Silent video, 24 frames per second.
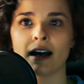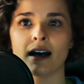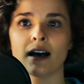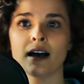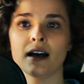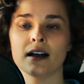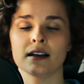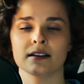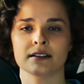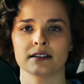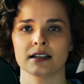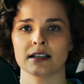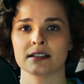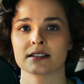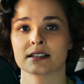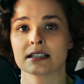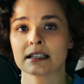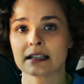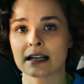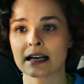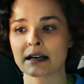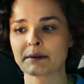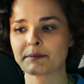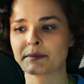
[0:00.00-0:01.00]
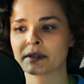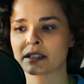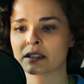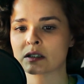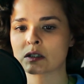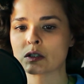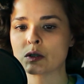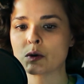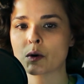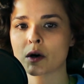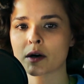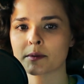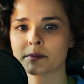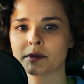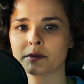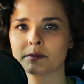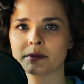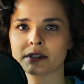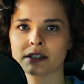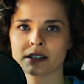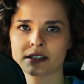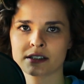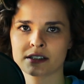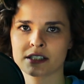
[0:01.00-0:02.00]
And to them, that's normal,
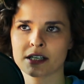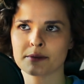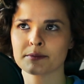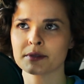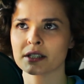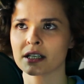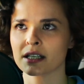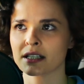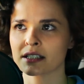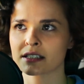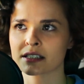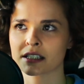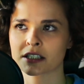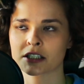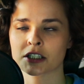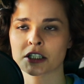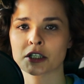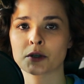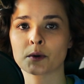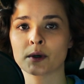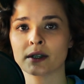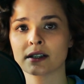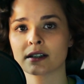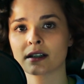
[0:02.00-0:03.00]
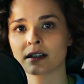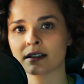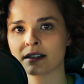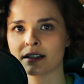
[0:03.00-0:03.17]
because Gemini is actually quite,